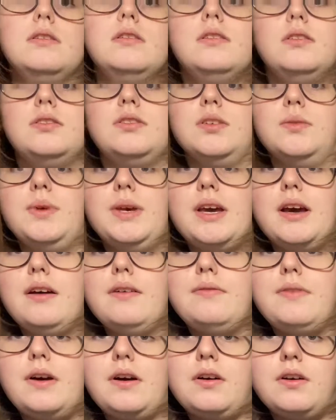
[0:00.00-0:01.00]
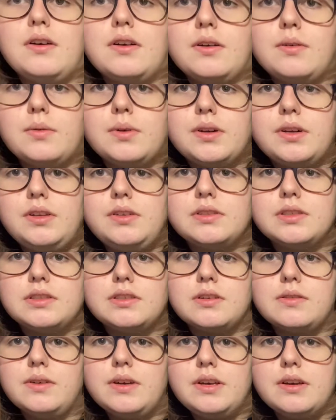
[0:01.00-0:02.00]
So we're gonna use this
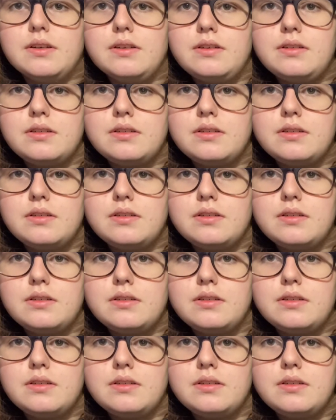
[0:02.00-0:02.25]
note right here.